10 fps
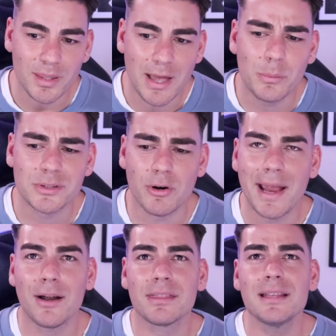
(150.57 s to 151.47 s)
that was great.
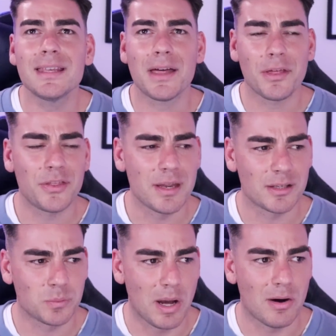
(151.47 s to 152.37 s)
And I think the other thing
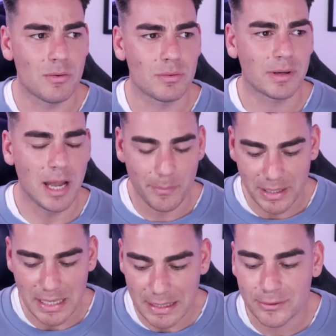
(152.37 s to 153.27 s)
as well
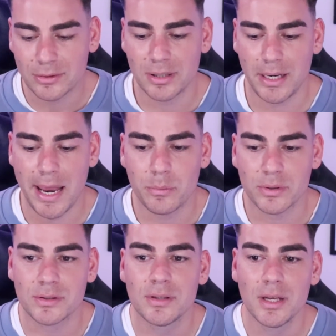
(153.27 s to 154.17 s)
coming into today
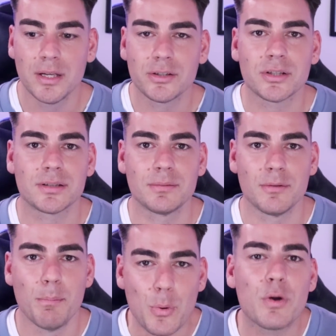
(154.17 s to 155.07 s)
was just
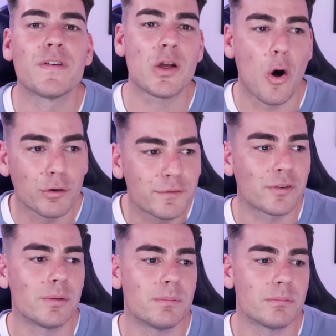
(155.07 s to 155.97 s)
moving on
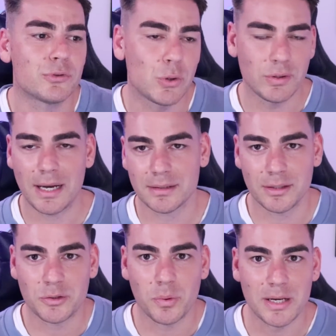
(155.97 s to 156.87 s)
from
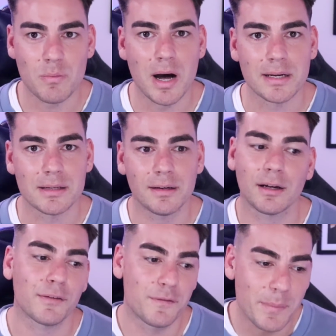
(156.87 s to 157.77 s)
2021. Now,
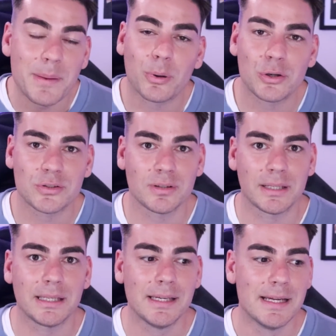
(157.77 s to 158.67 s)
for me
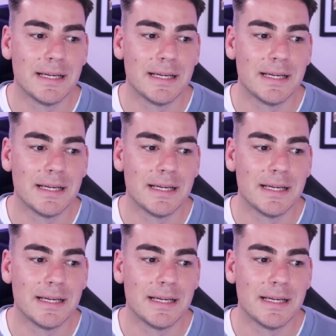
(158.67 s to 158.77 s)
personally,